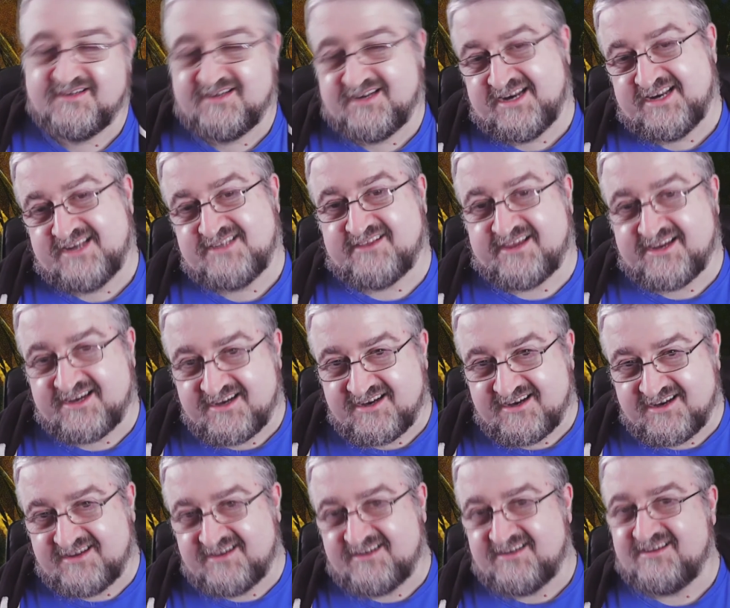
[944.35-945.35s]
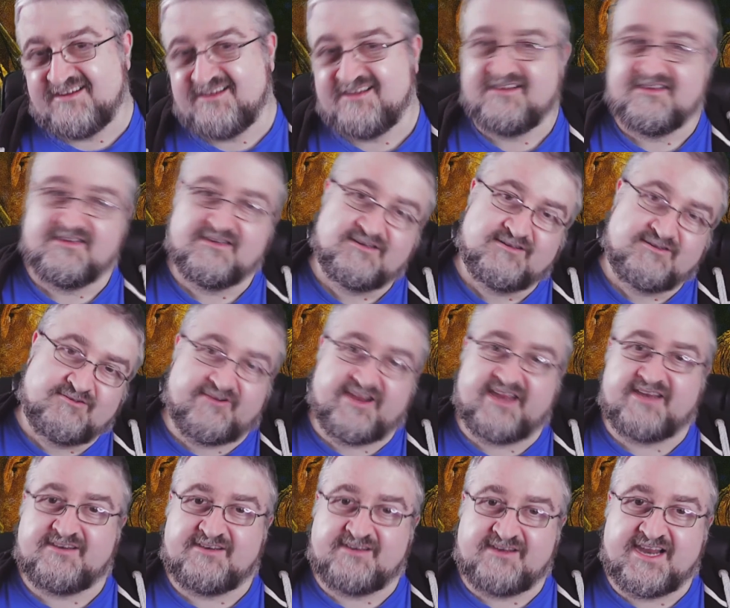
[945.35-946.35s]
And it's like,
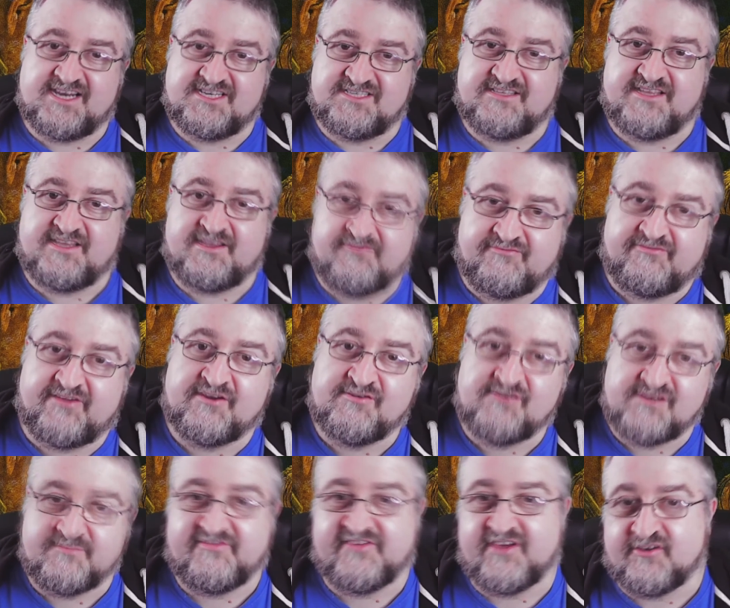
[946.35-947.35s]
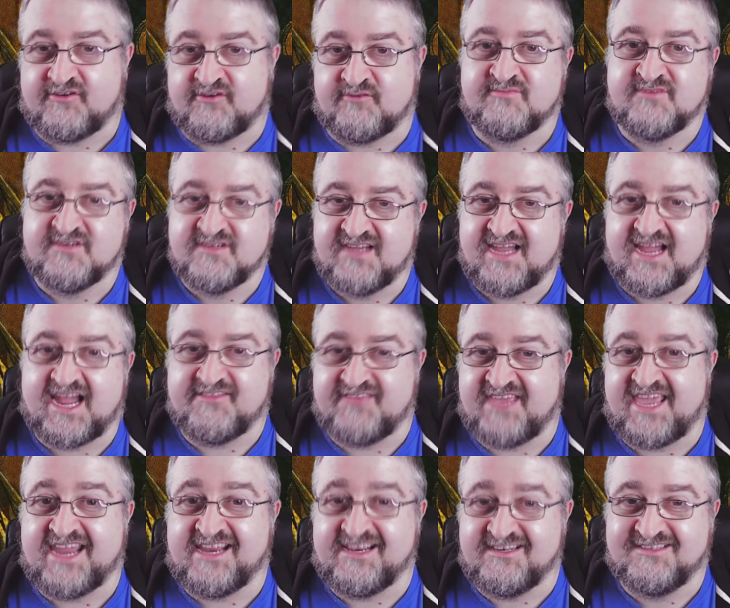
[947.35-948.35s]
great, you actually found the film at
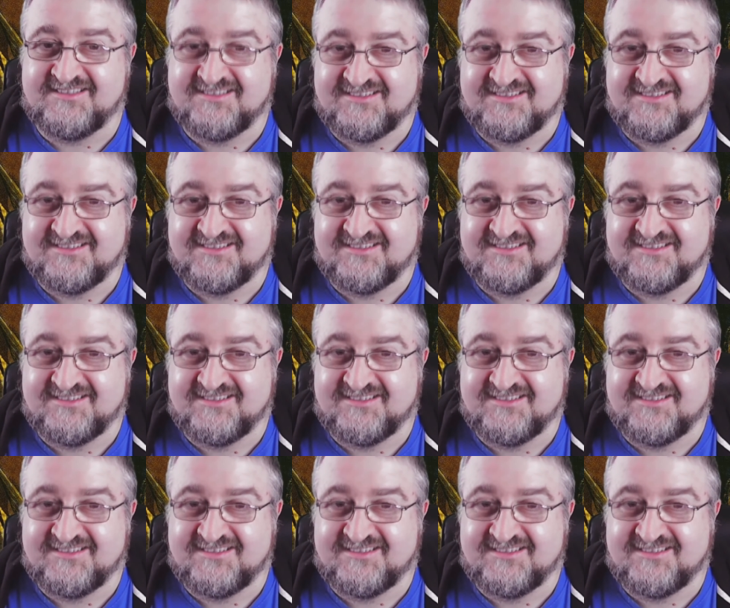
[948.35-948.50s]
the end.